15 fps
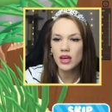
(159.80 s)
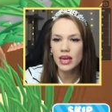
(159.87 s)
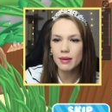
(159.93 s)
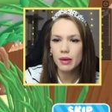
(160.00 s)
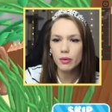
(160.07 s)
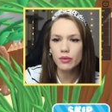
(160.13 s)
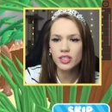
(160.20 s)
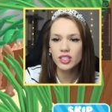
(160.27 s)
Okay,
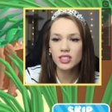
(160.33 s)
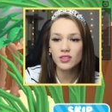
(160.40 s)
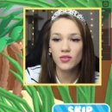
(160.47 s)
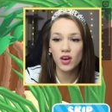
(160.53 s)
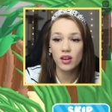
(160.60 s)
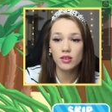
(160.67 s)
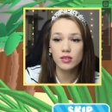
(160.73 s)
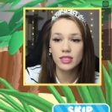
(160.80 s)
maybe we just
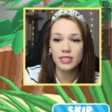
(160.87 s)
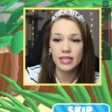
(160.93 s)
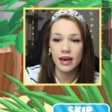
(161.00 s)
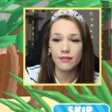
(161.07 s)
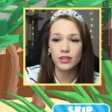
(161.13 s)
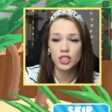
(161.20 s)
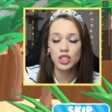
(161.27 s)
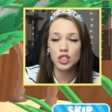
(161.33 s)
follow
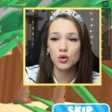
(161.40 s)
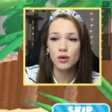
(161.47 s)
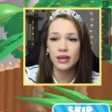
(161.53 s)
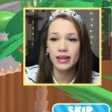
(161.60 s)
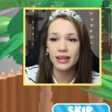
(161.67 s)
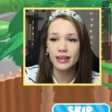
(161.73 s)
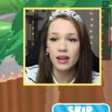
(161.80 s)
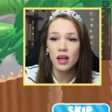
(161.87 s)
Savage Queen.